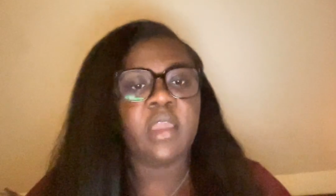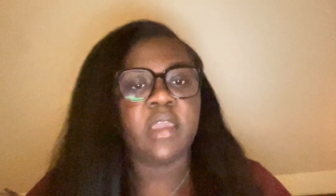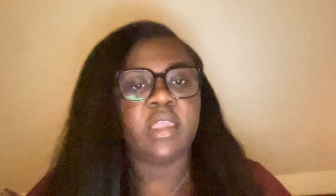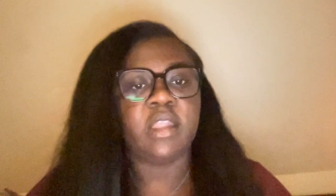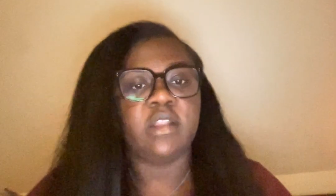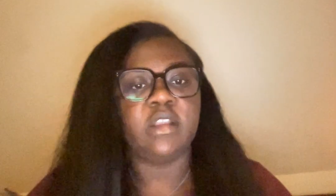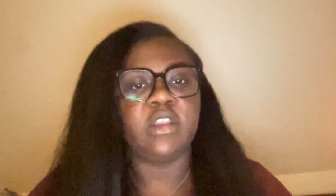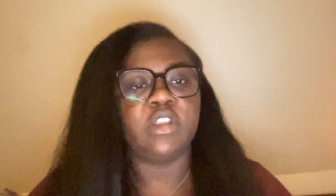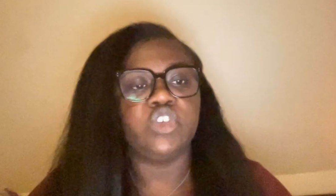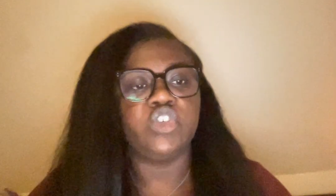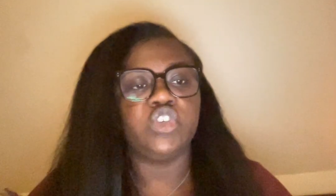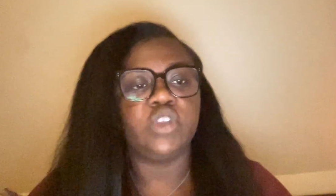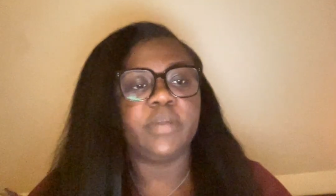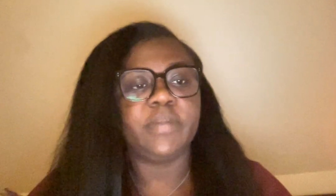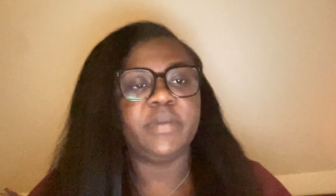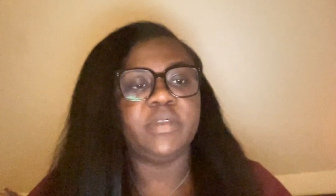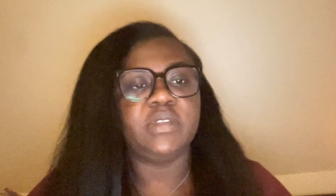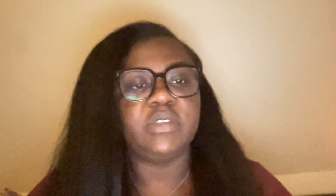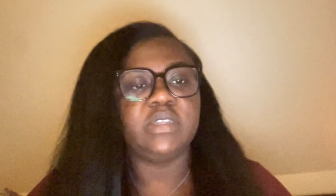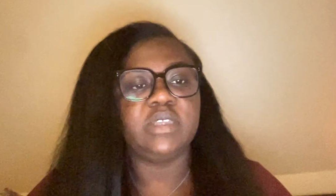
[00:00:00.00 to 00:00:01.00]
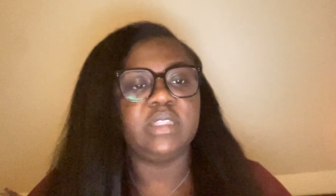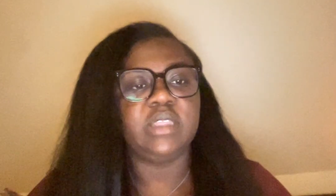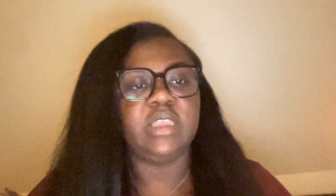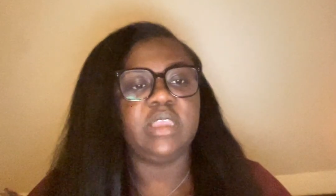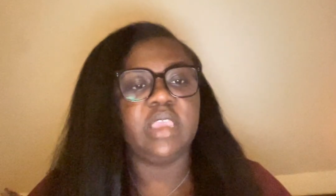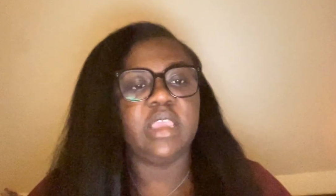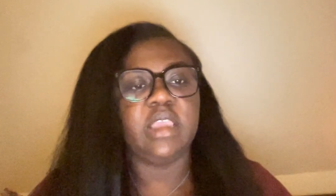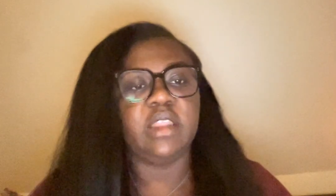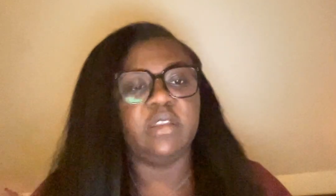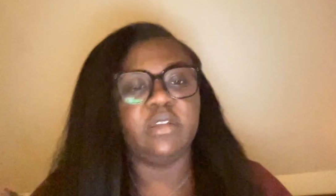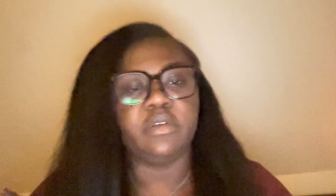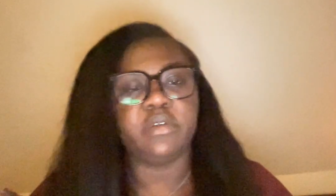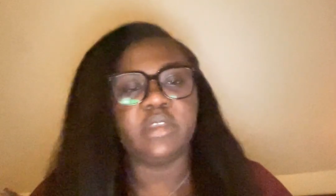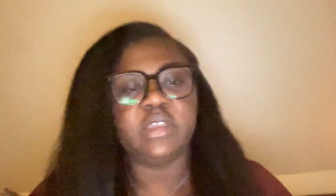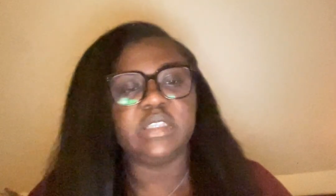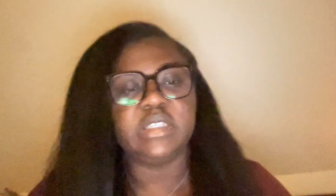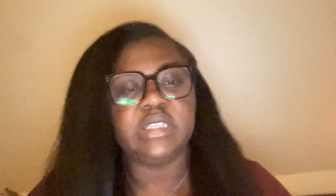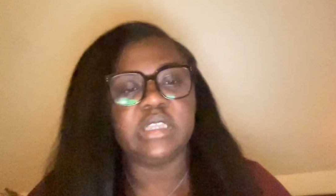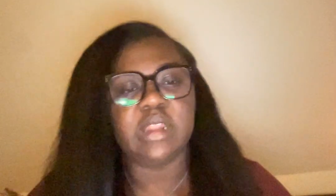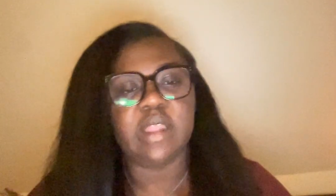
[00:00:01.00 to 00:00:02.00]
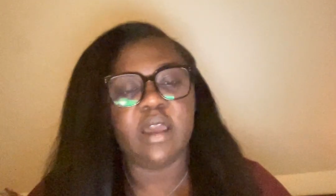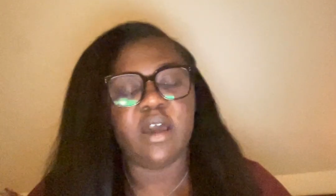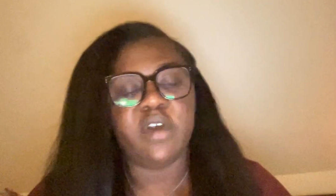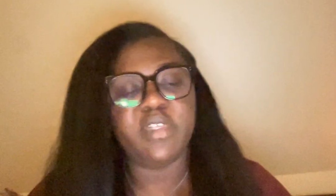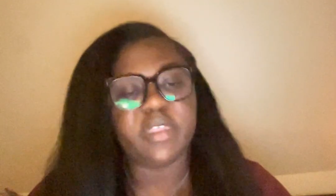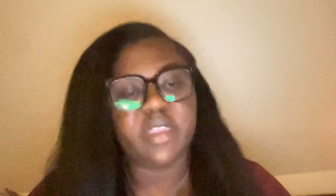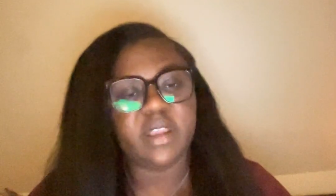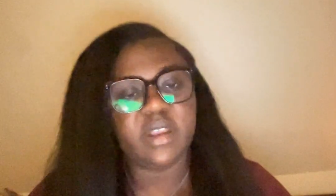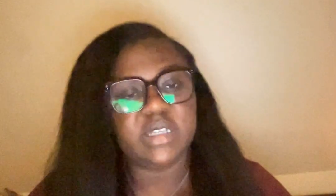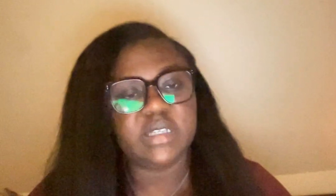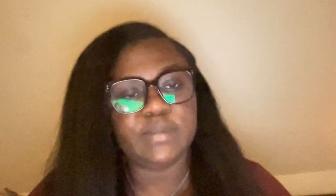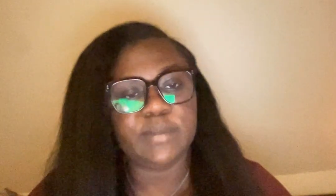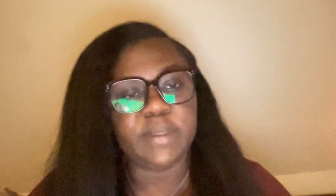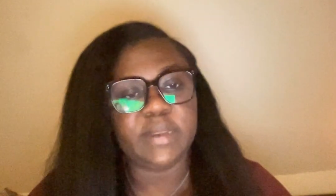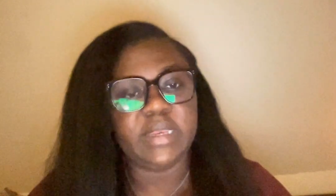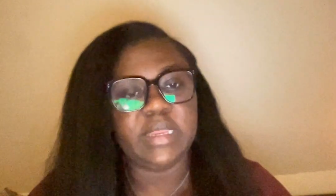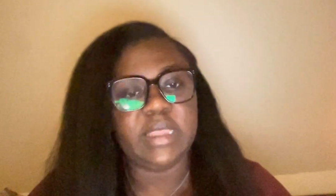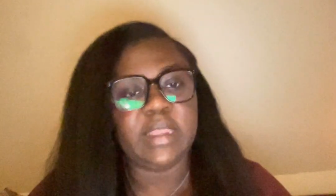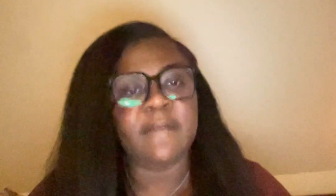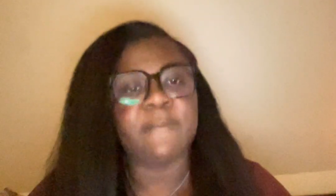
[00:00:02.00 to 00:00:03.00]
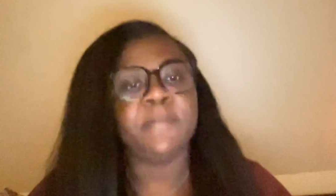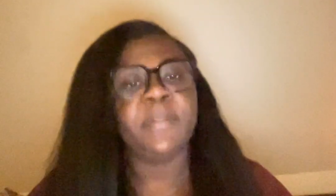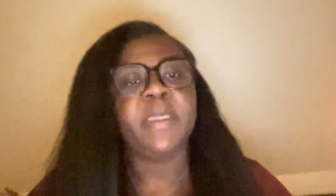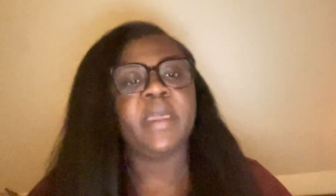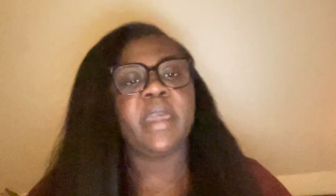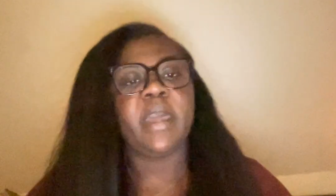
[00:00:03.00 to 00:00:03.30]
can contribute to the increase in healthcare spending